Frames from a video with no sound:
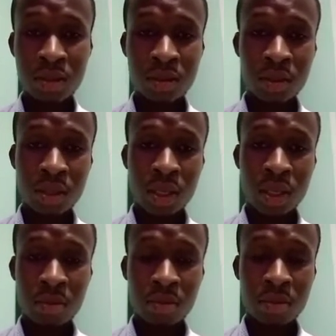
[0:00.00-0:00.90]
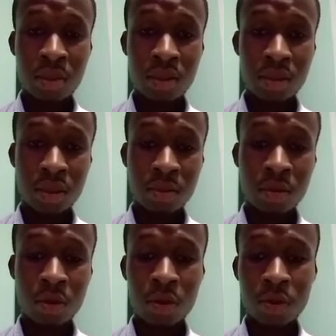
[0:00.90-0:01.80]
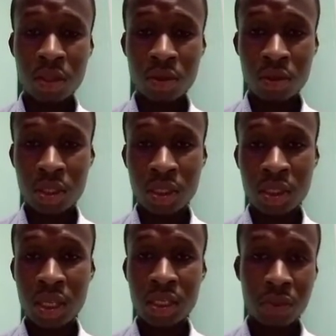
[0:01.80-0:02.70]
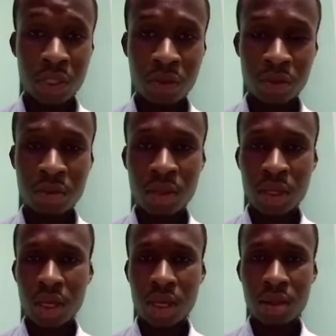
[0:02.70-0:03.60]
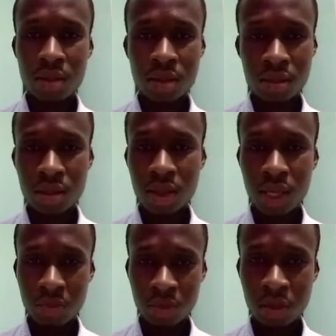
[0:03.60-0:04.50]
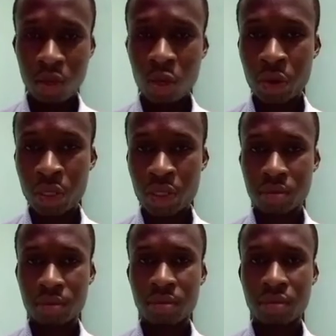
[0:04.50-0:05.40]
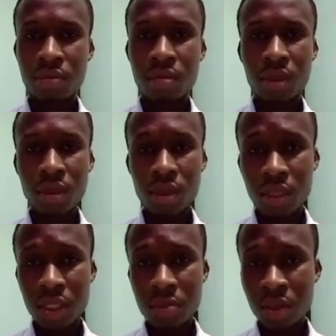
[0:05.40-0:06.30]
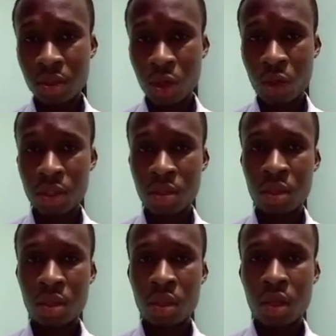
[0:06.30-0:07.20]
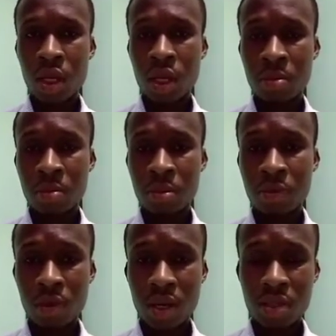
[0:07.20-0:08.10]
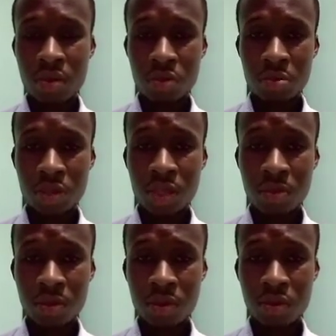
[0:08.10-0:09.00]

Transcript: of this condition has reduced, and this has been encouraged. It has been encouraged for us to be able to